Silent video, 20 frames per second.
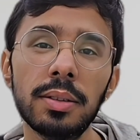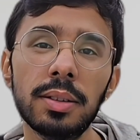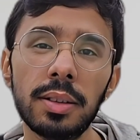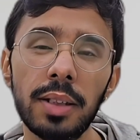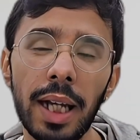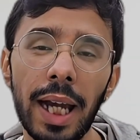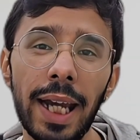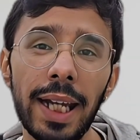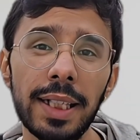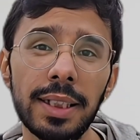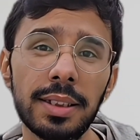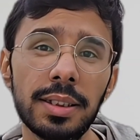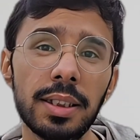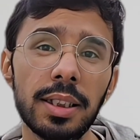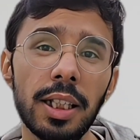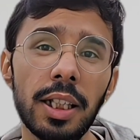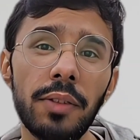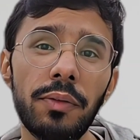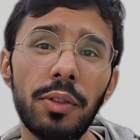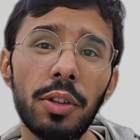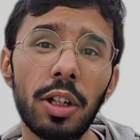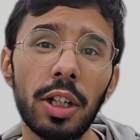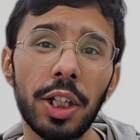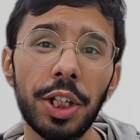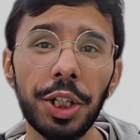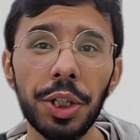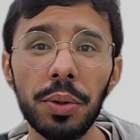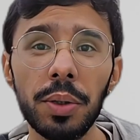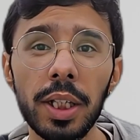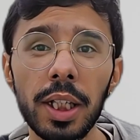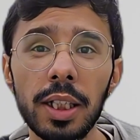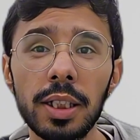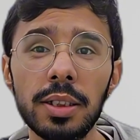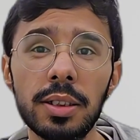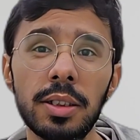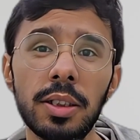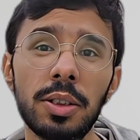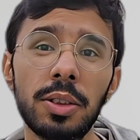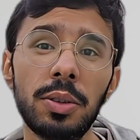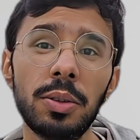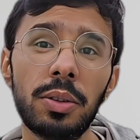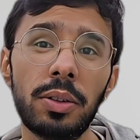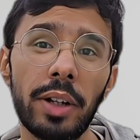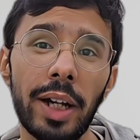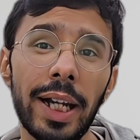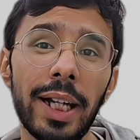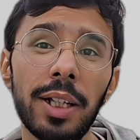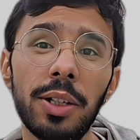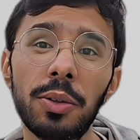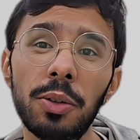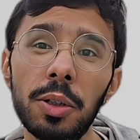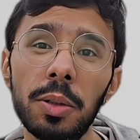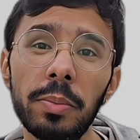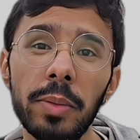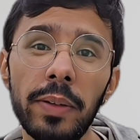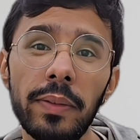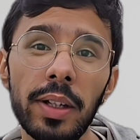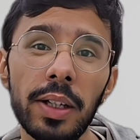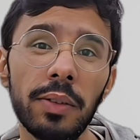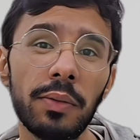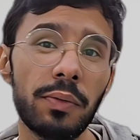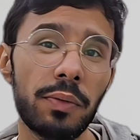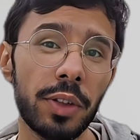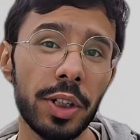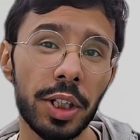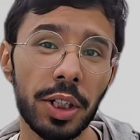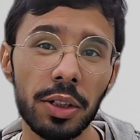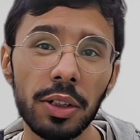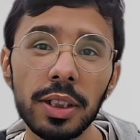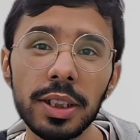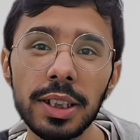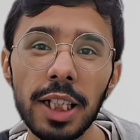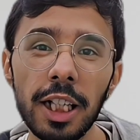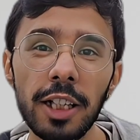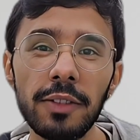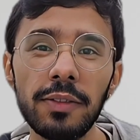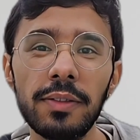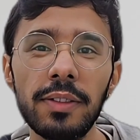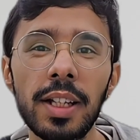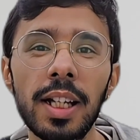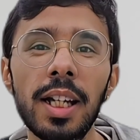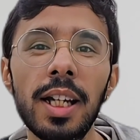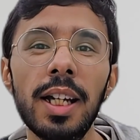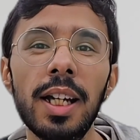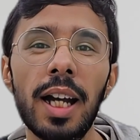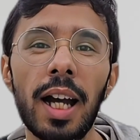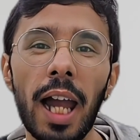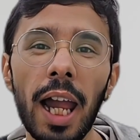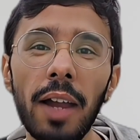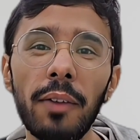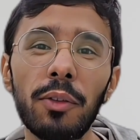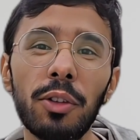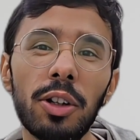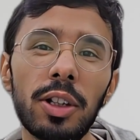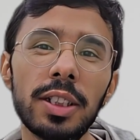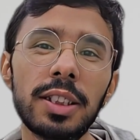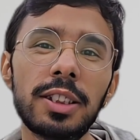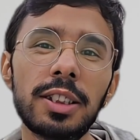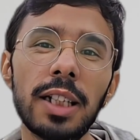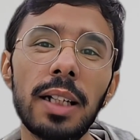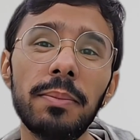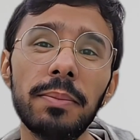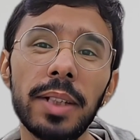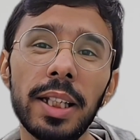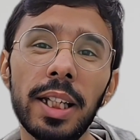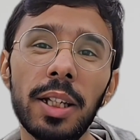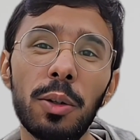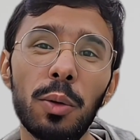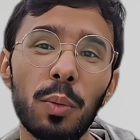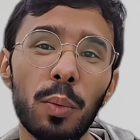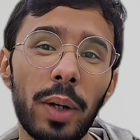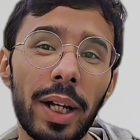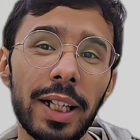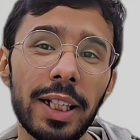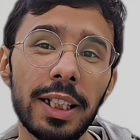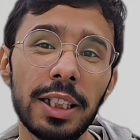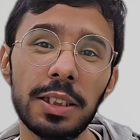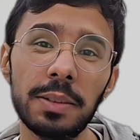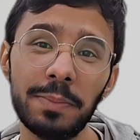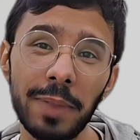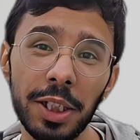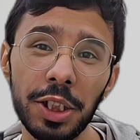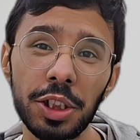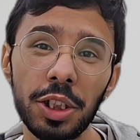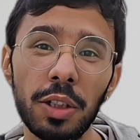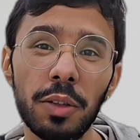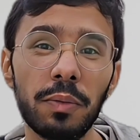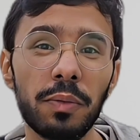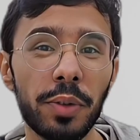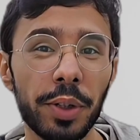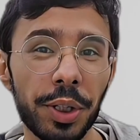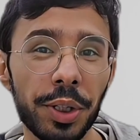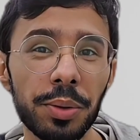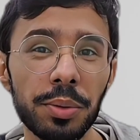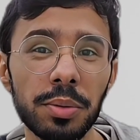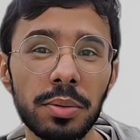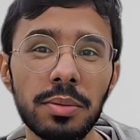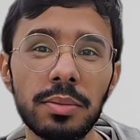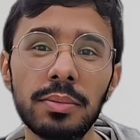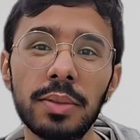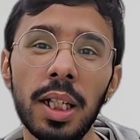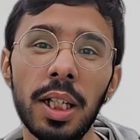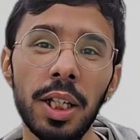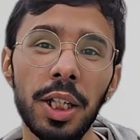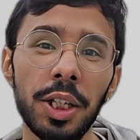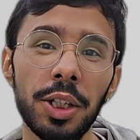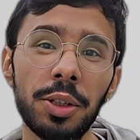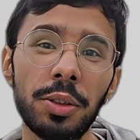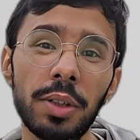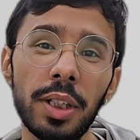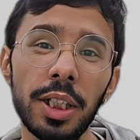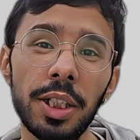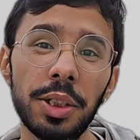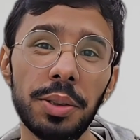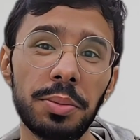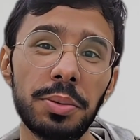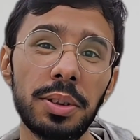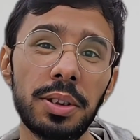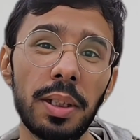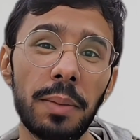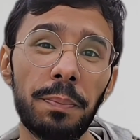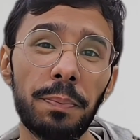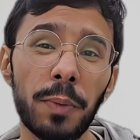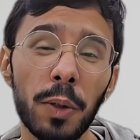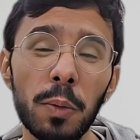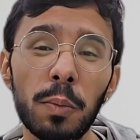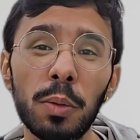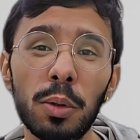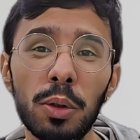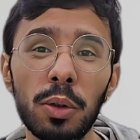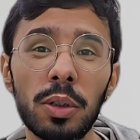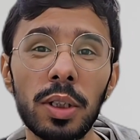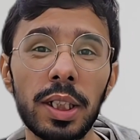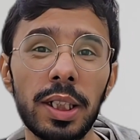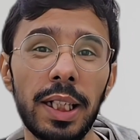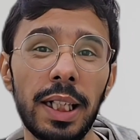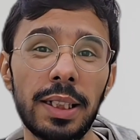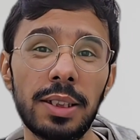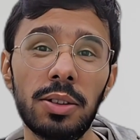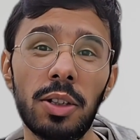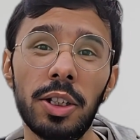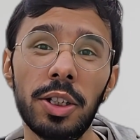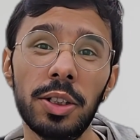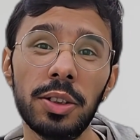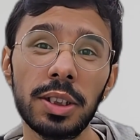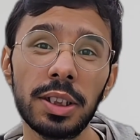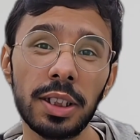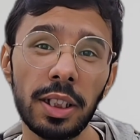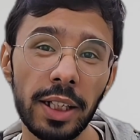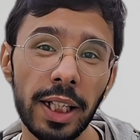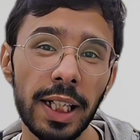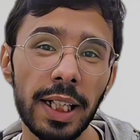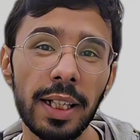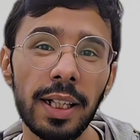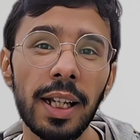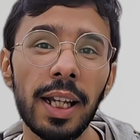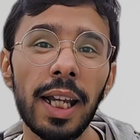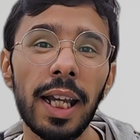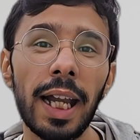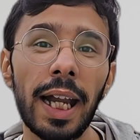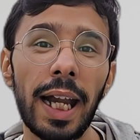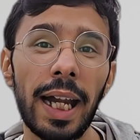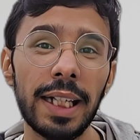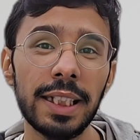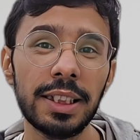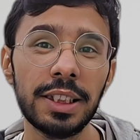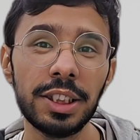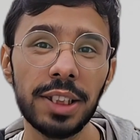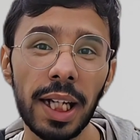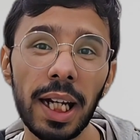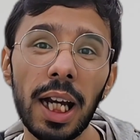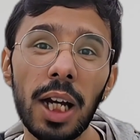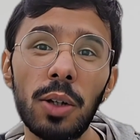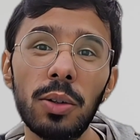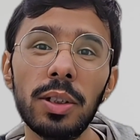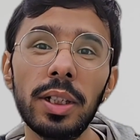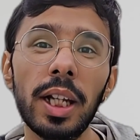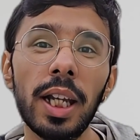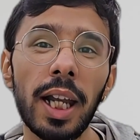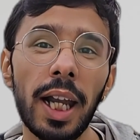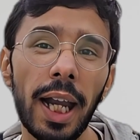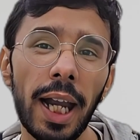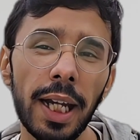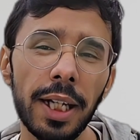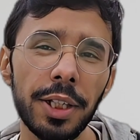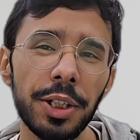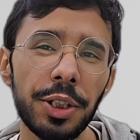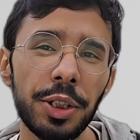So guys, if you are curious to try NodeMaven for yourself, I've got something very special for you. You can use the promo code that's on your screen at checkout and